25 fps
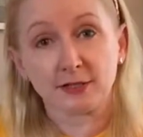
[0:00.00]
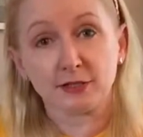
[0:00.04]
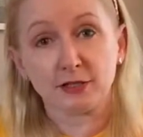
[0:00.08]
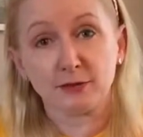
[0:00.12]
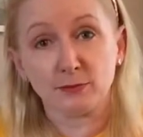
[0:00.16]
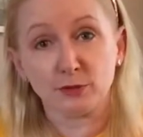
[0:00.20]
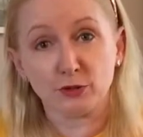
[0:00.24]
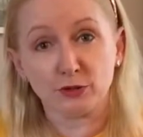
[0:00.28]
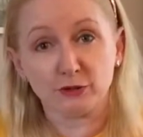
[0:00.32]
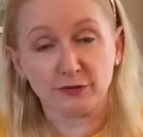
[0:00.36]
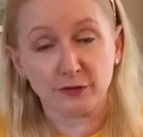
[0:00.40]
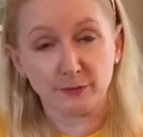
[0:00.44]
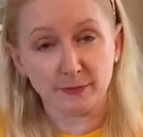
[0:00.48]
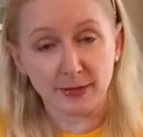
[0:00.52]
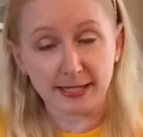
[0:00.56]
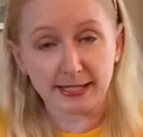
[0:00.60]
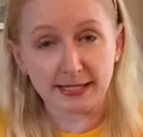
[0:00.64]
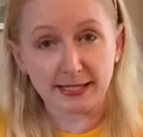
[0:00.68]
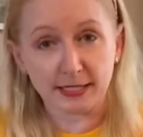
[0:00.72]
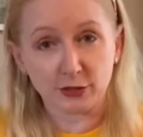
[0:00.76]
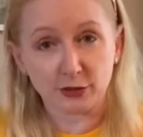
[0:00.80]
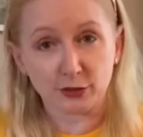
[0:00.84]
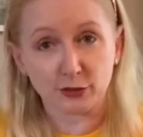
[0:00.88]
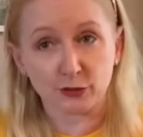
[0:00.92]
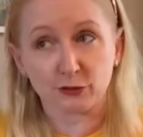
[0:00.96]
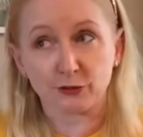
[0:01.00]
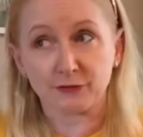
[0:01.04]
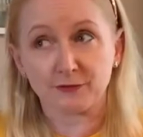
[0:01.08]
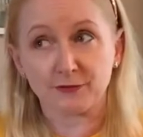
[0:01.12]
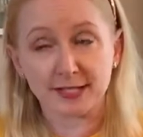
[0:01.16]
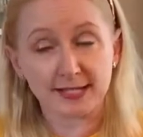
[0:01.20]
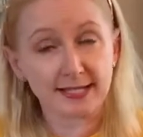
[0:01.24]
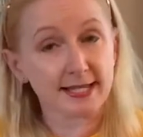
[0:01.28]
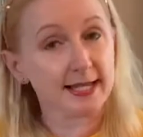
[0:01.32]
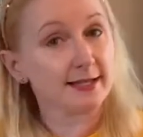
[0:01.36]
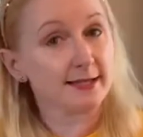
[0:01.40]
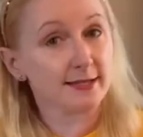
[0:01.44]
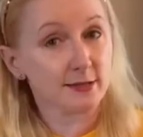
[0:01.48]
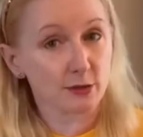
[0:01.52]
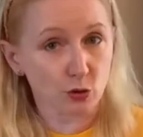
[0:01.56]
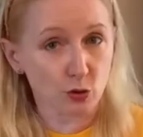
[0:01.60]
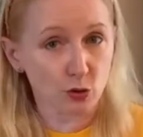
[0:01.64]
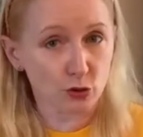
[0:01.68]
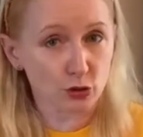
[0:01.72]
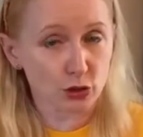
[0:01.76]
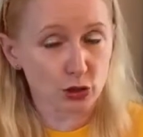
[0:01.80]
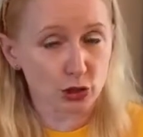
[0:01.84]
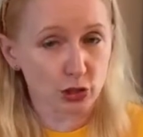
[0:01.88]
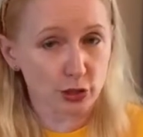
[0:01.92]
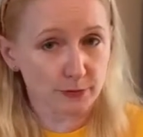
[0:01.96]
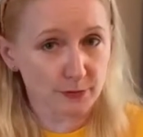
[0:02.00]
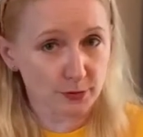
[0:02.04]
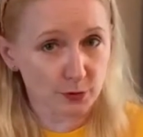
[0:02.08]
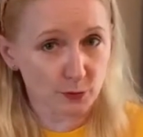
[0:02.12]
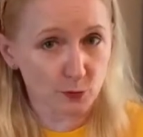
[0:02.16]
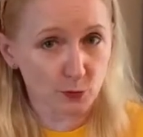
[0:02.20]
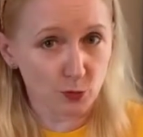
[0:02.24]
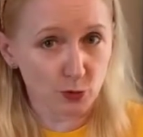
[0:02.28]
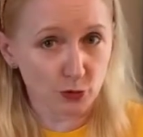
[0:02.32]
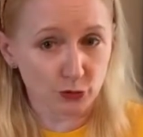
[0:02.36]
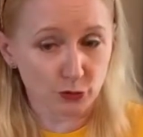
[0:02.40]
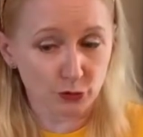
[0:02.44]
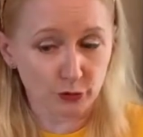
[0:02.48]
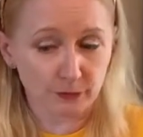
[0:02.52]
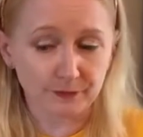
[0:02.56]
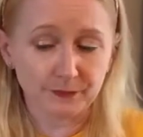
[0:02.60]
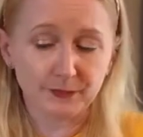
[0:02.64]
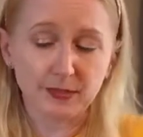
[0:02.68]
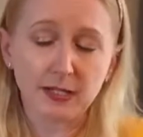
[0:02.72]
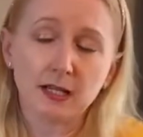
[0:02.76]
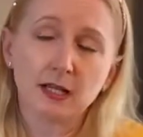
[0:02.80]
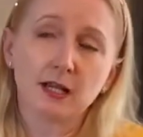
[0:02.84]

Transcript: the movie making tour of the sets and the costumes and whatnot.